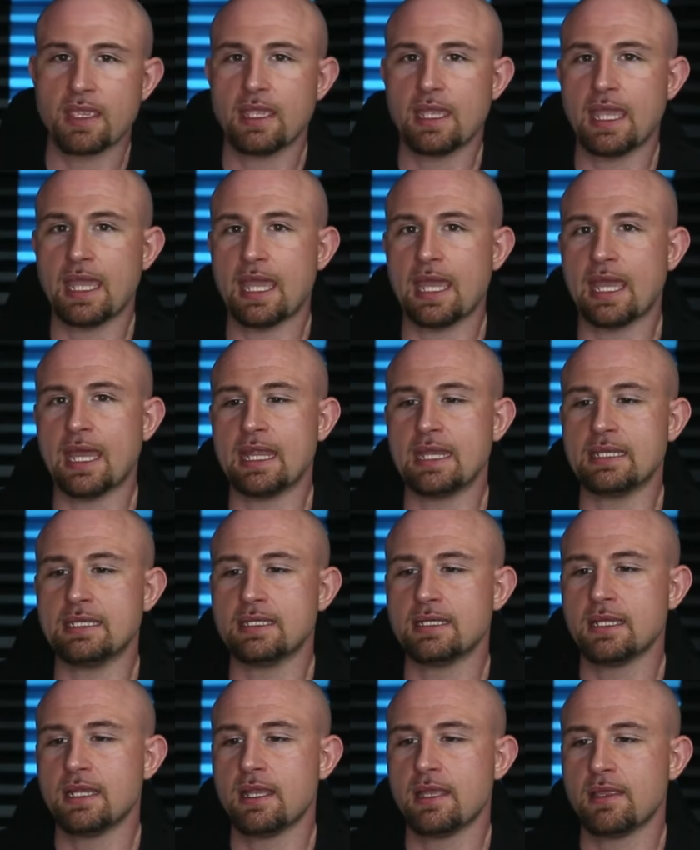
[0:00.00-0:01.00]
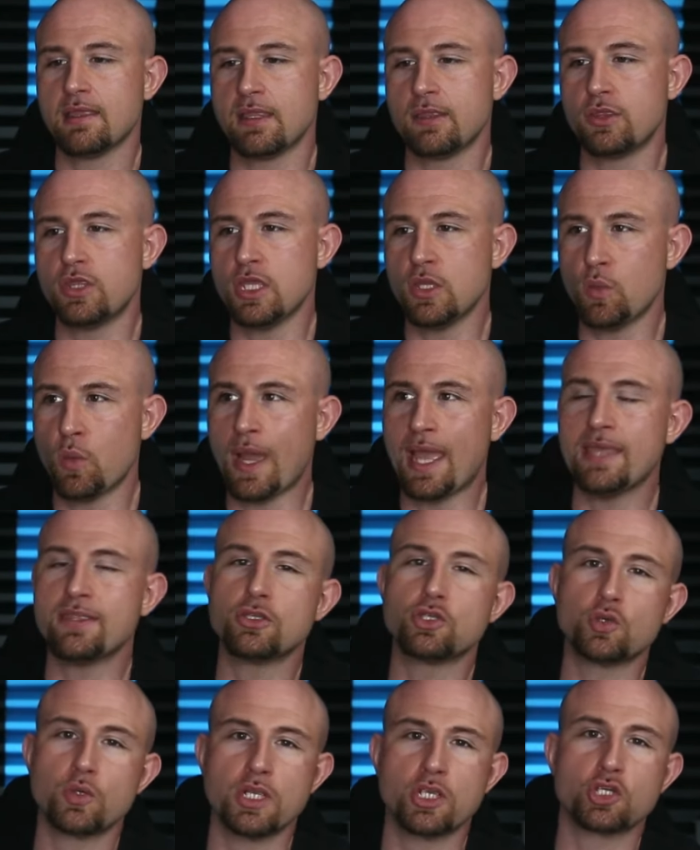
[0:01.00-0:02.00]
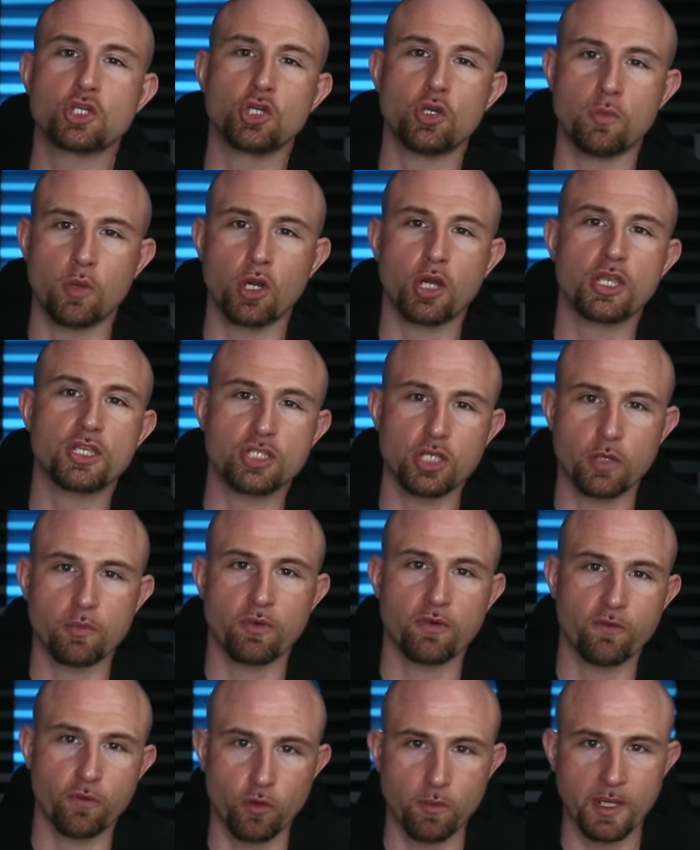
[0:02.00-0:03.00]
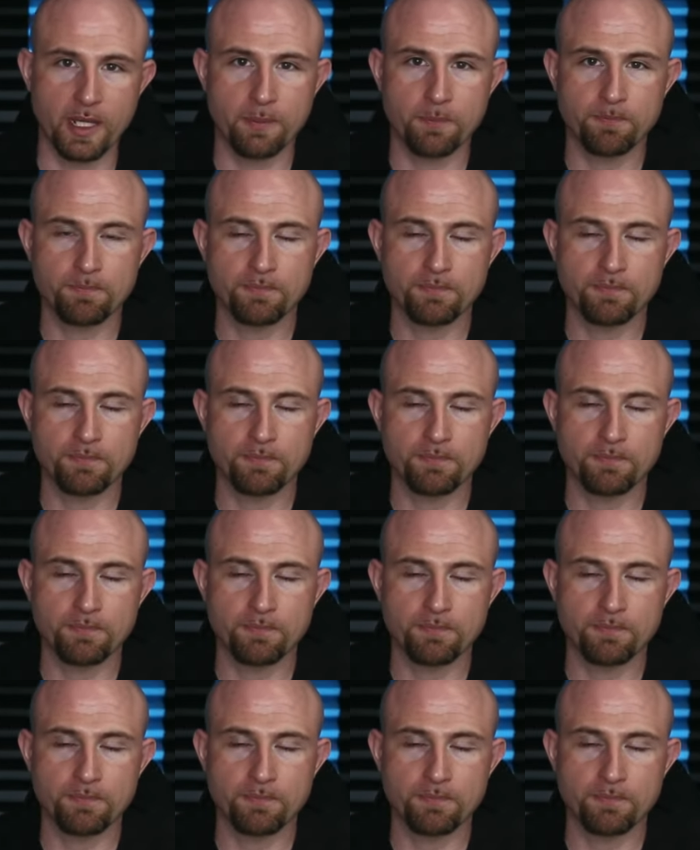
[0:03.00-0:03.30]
and the way that traditional markets are performing.